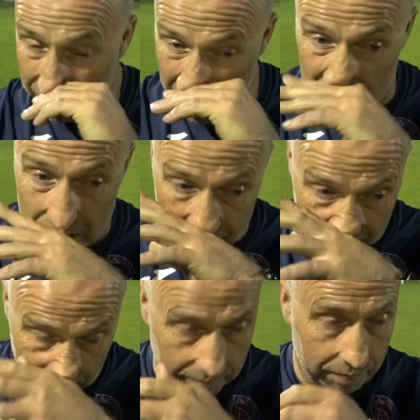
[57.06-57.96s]
But,
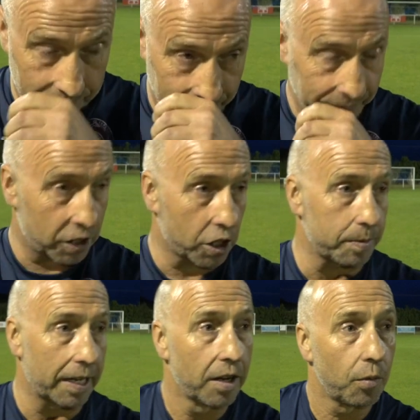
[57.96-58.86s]

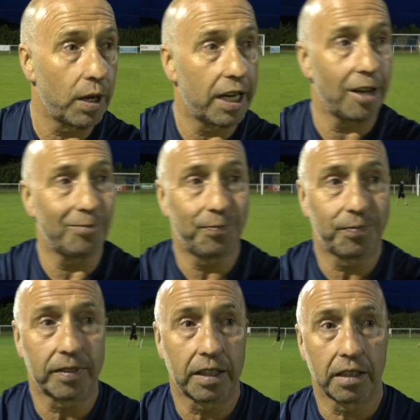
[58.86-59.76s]
excuse me,
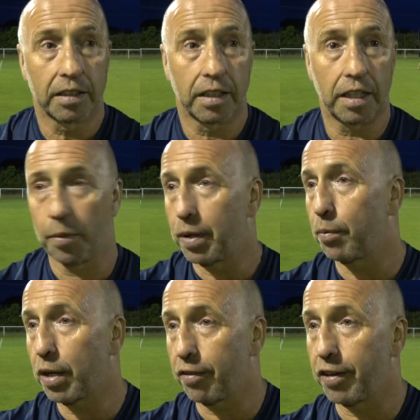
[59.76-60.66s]
you know,
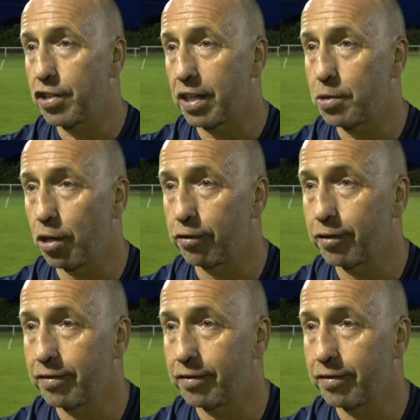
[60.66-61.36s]
we've got to finish teams off.